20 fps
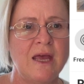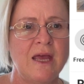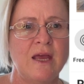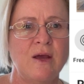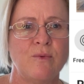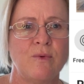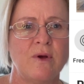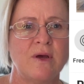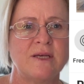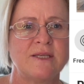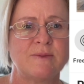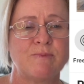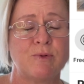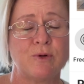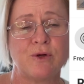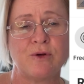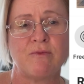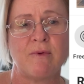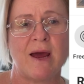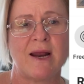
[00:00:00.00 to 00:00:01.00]
It was
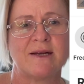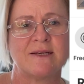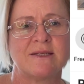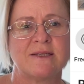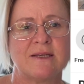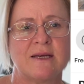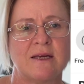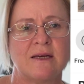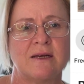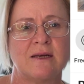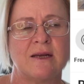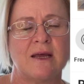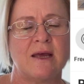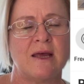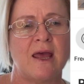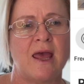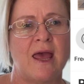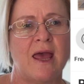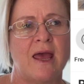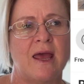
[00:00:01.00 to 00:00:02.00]
Blue Radisson,
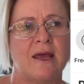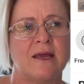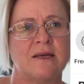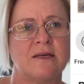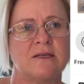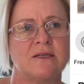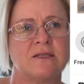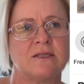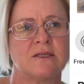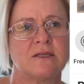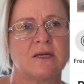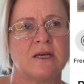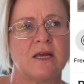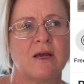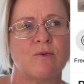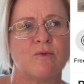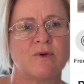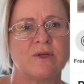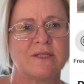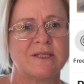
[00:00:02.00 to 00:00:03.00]
and
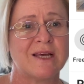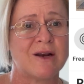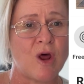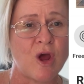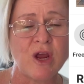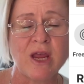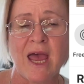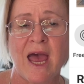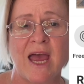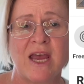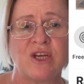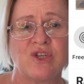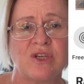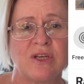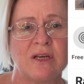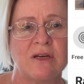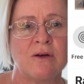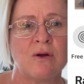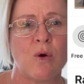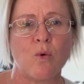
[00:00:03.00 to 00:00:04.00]
it was, the
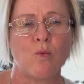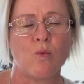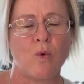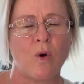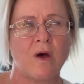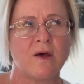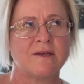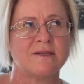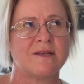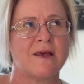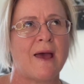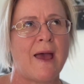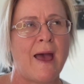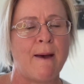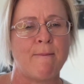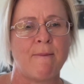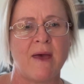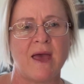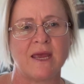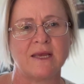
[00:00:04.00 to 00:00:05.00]
location was
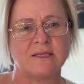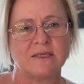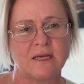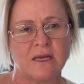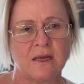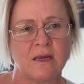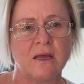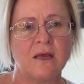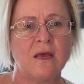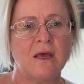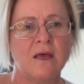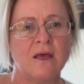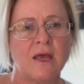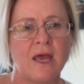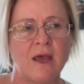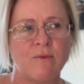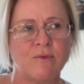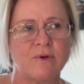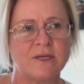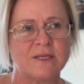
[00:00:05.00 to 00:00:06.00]
amazing.
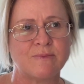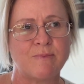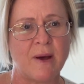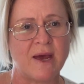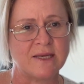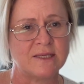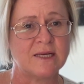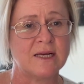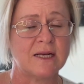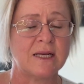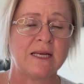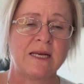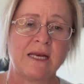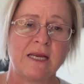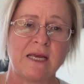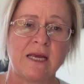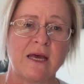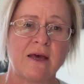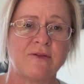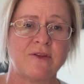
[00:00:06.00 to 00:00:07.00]
It was basically
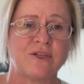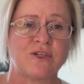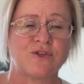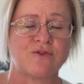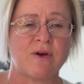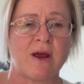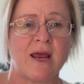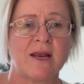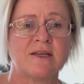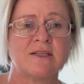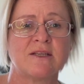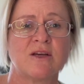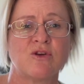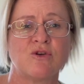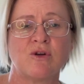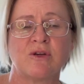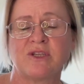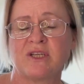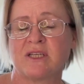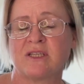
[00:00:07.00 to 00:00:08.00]
near the Strand,
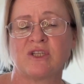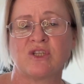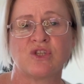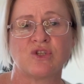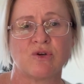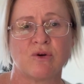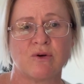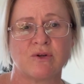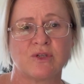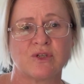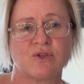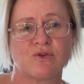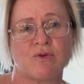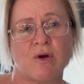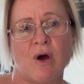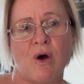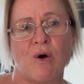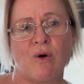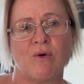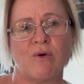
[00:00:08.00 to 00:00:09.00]
so just a short
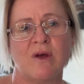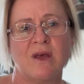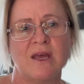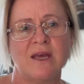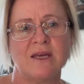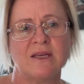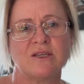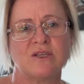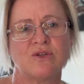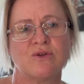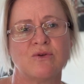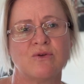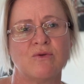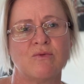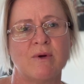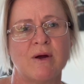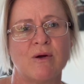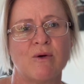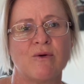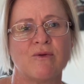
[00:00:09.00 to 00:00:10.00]
stroll to
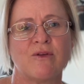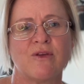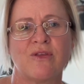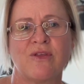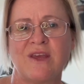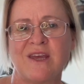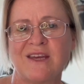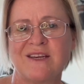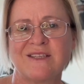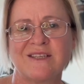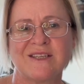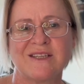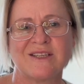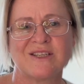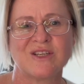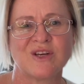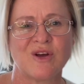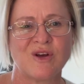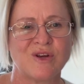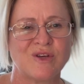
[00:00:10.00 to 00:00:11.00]
where all the theatre
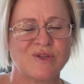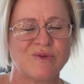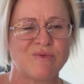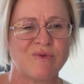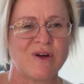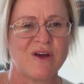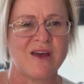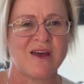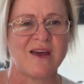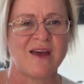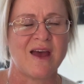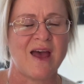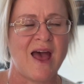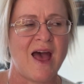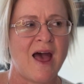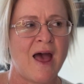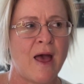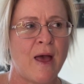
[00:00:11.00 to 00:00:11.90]
shows were.